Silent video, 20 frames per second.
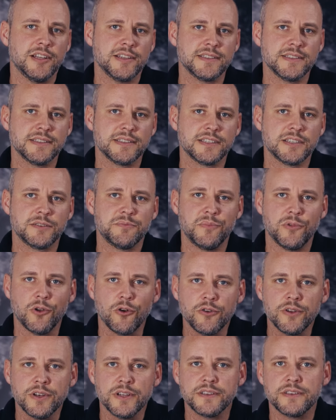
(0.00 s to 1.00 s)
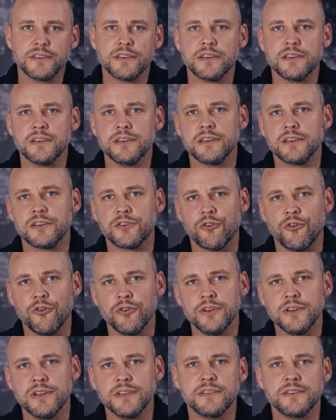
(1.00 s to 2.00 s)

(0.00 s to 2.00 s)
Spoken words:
for realistic rendering of bluish,